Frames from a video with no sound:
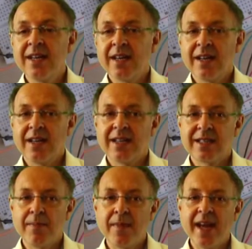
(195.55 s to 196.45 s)
The
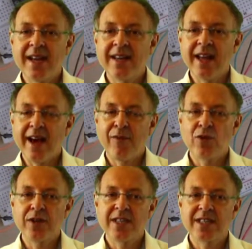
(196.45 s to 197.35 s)
main effort
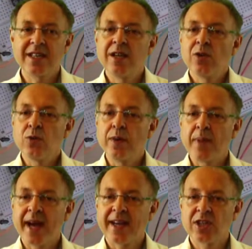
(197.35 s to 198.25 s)
is in
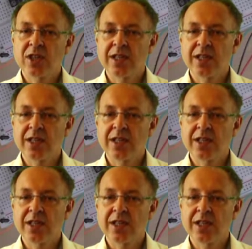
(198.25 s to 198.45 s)
repackaging.